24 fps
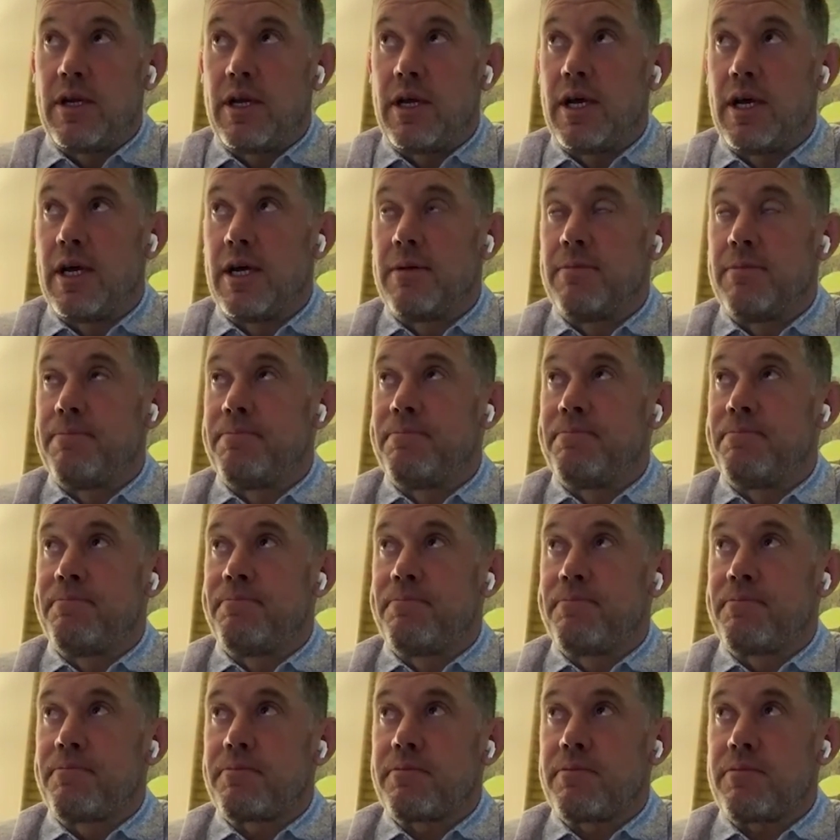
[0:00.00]

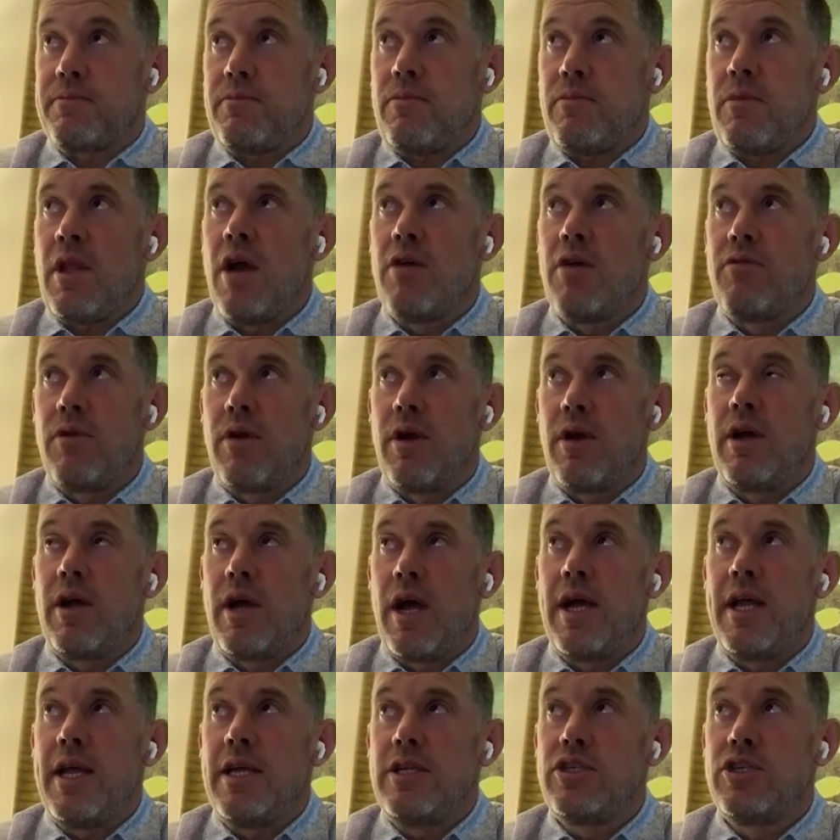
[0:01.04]

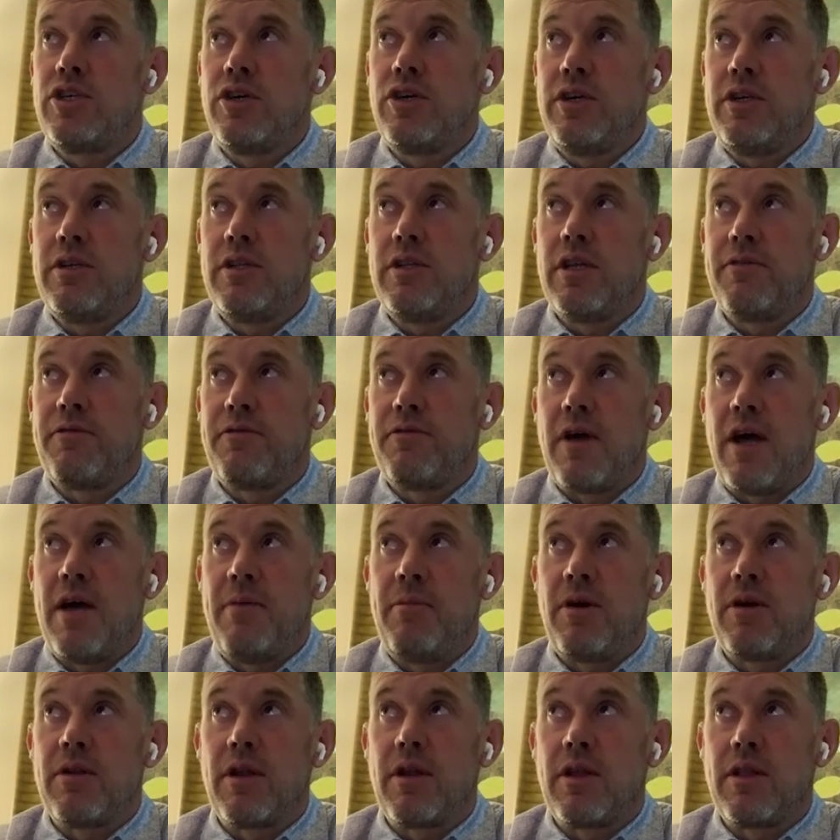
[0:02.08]
I enjoyed the
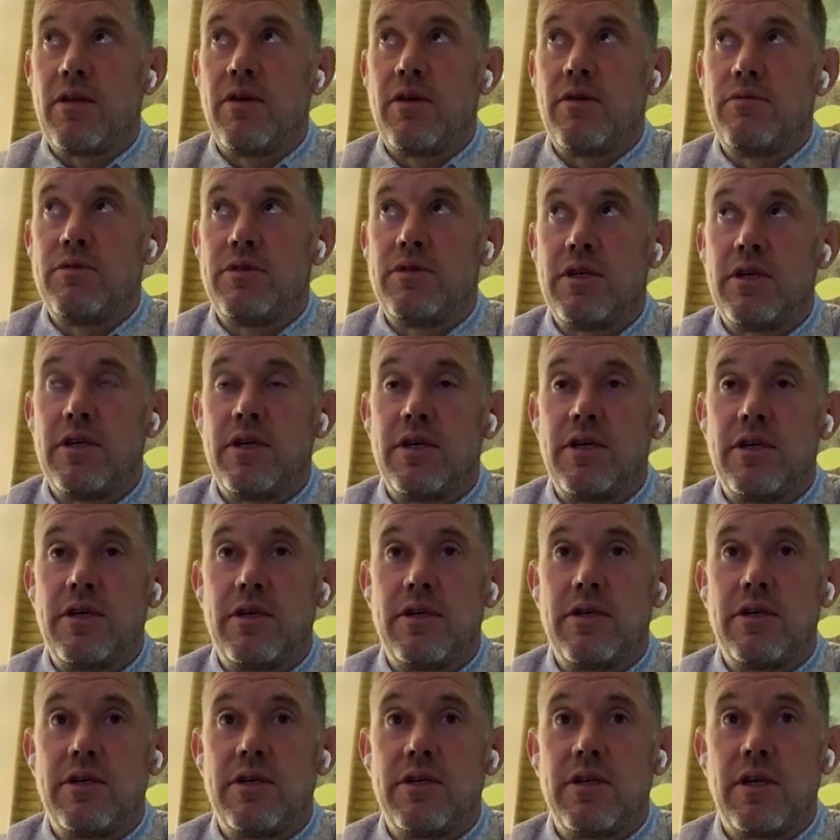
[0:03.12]
Fairmont. I thought it was a
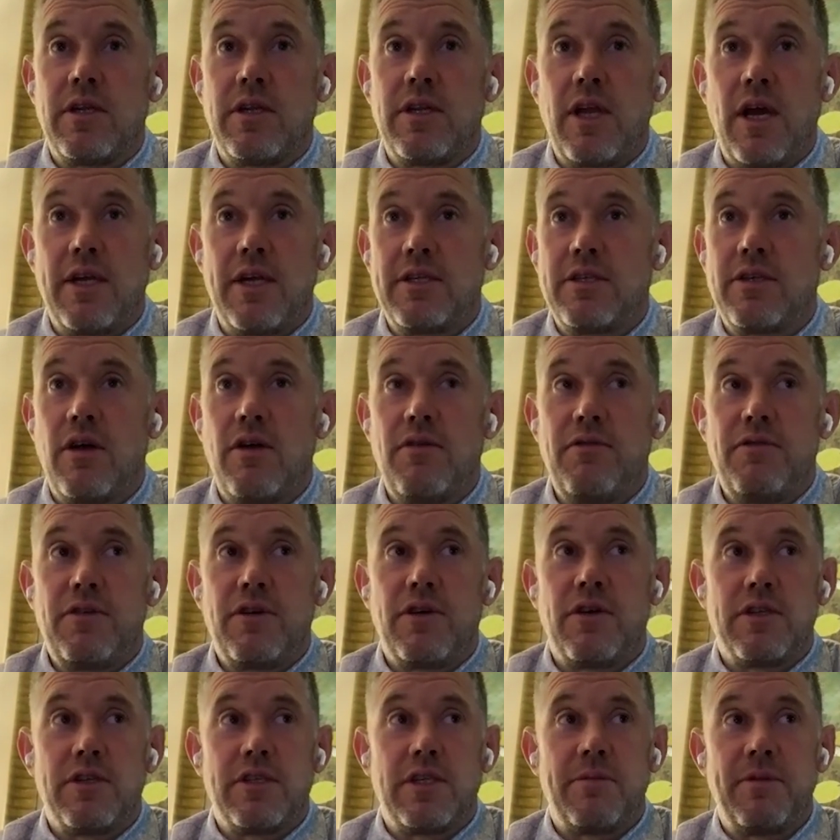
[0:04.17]
nice golf
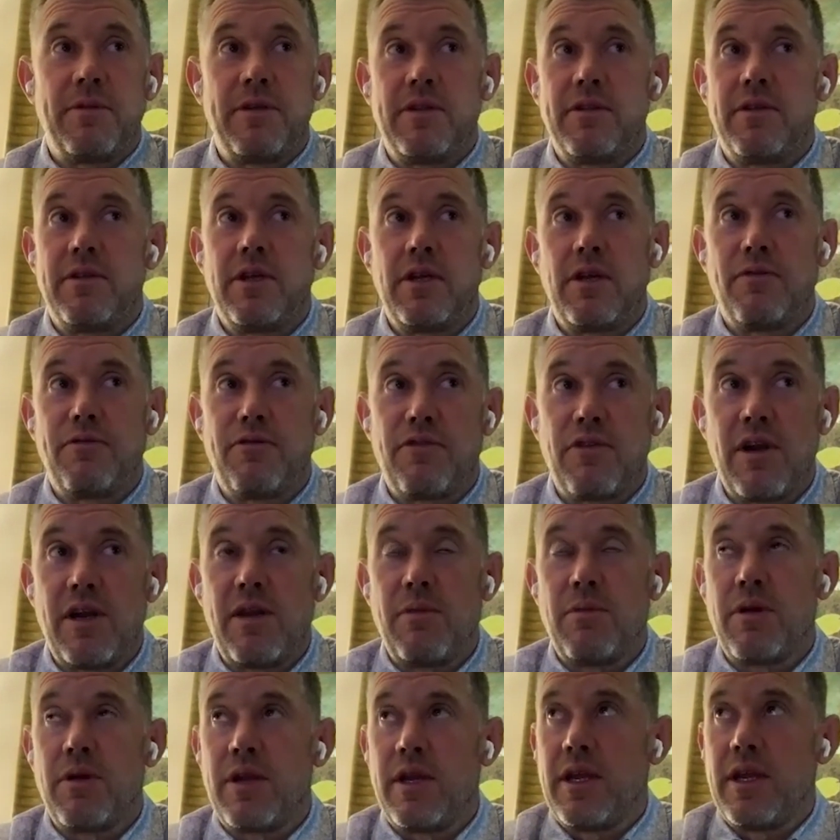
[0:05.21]
course. I mean, you know, for
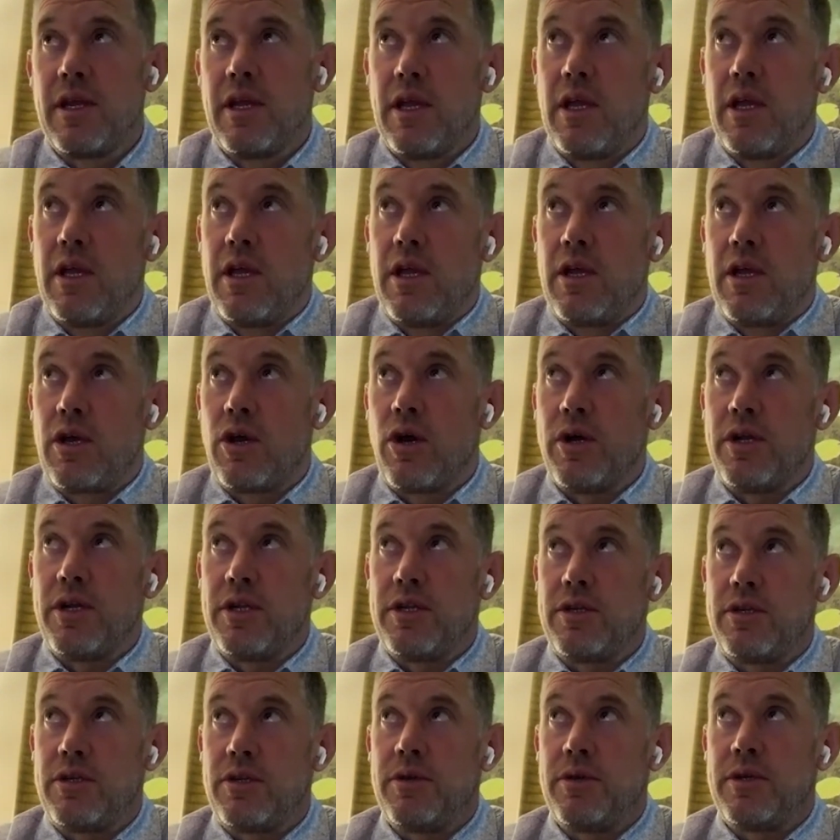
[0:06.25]
anybody going
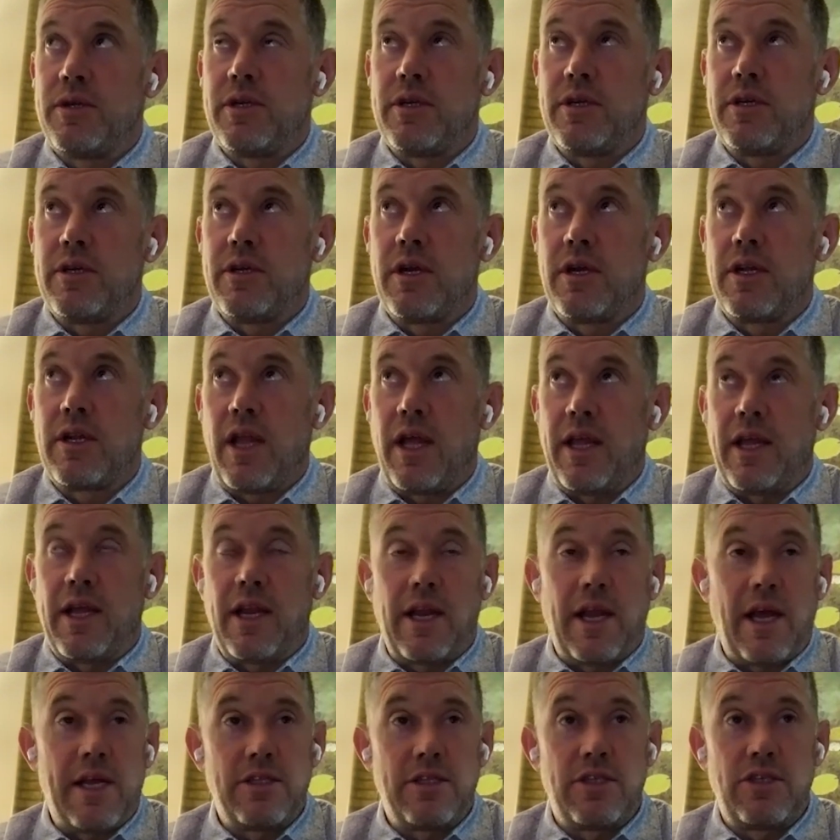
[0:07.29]
and doing a
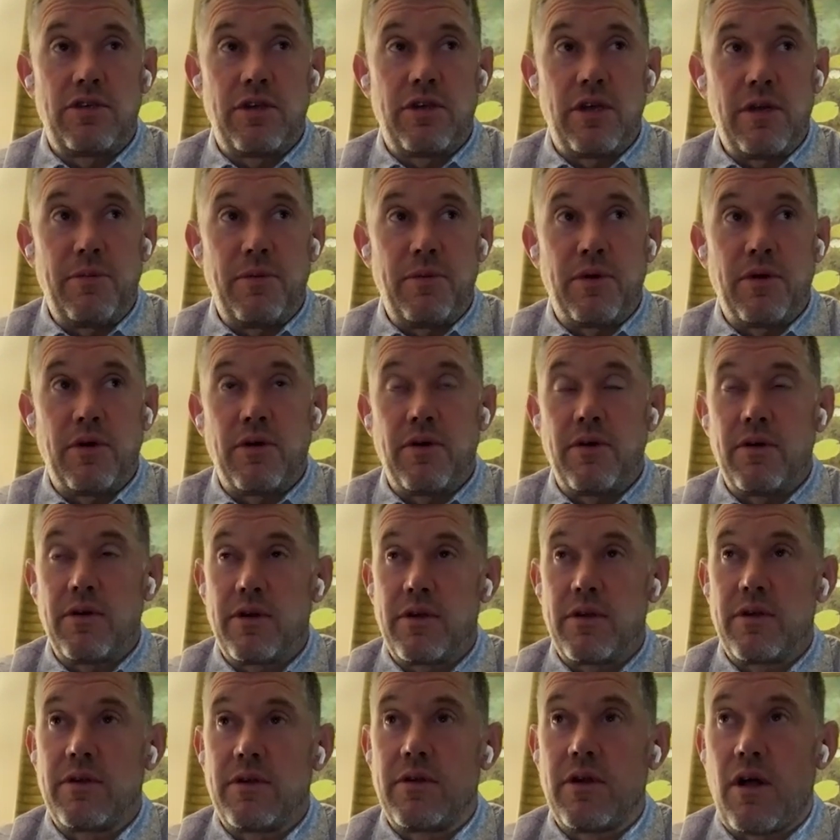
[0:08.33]
lads trip or
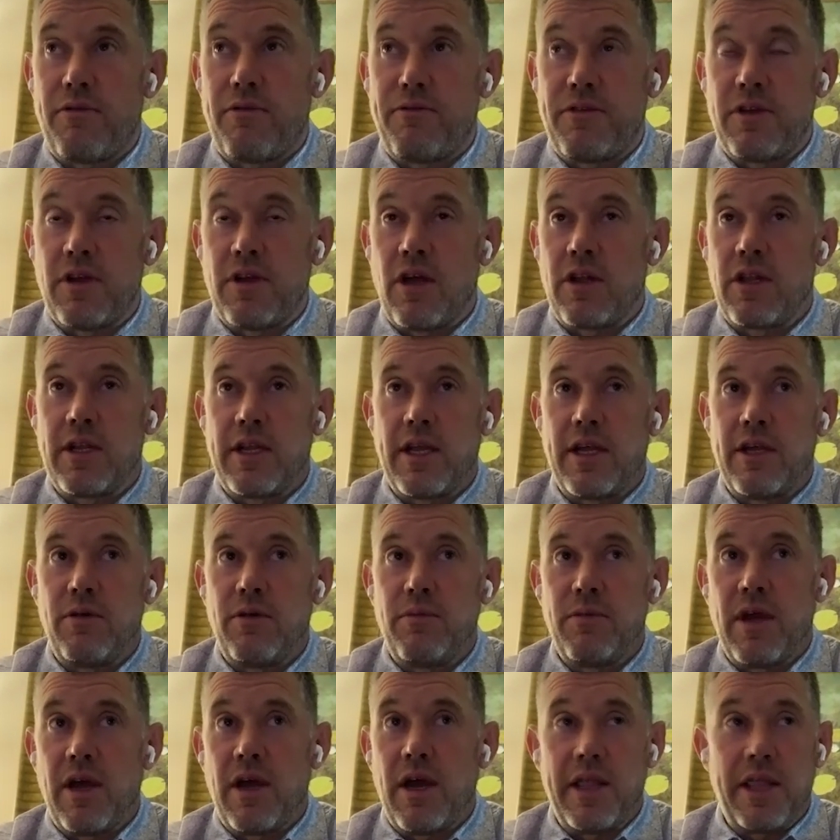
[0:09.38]
golfing holiday
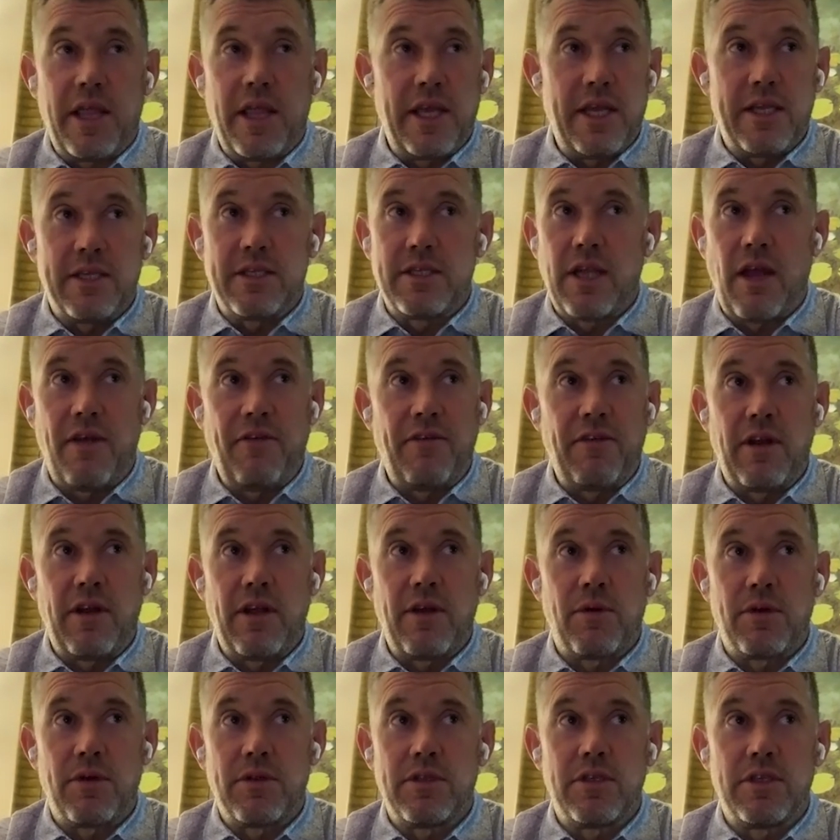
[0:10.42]
up there, I think it's
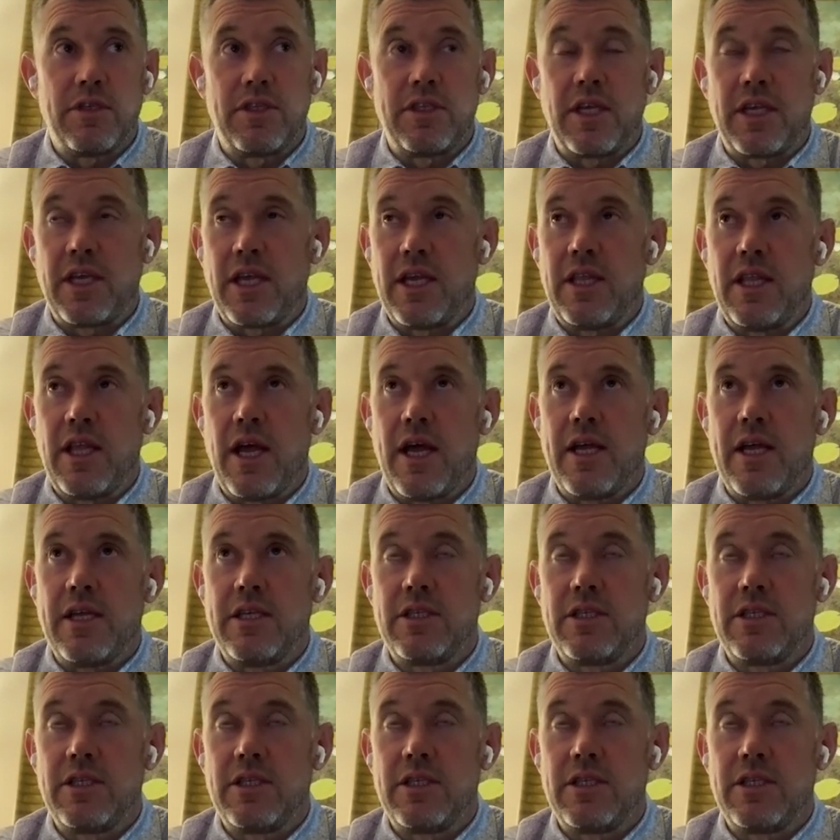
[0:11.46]
definitely one to stick in there.